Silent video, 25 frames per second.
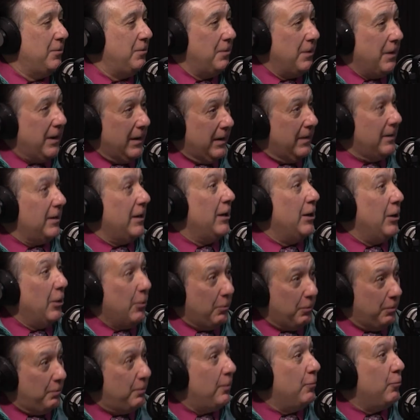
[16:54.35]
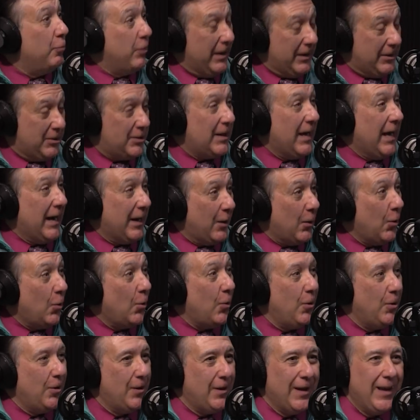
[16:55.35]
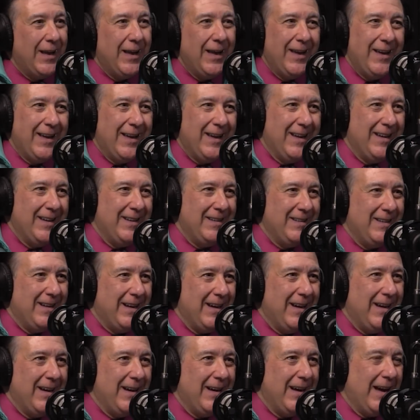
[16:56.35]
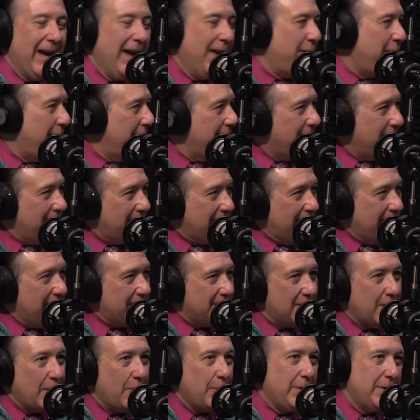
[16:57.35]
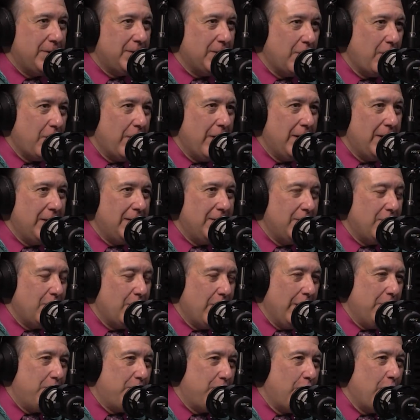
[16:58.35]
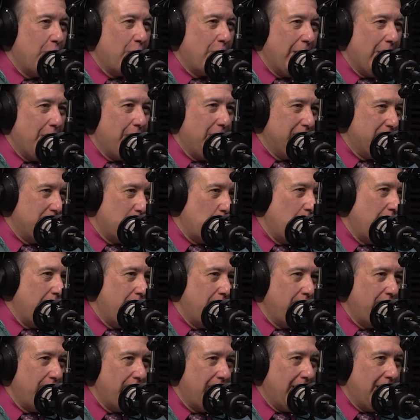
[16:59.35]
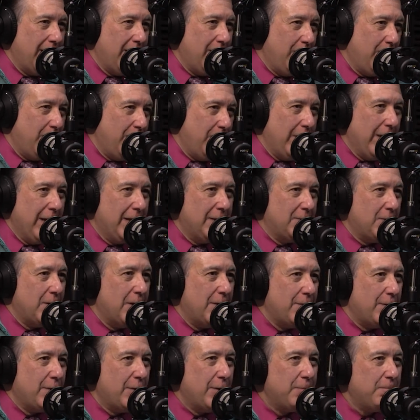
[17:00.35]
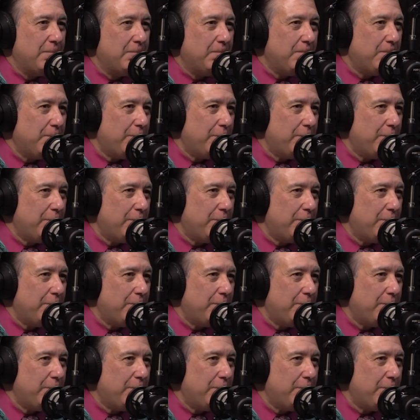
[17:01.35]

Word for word: to uh, you know reach that goal. And uh, I think that that's always a great great program as well that I know you guys offer.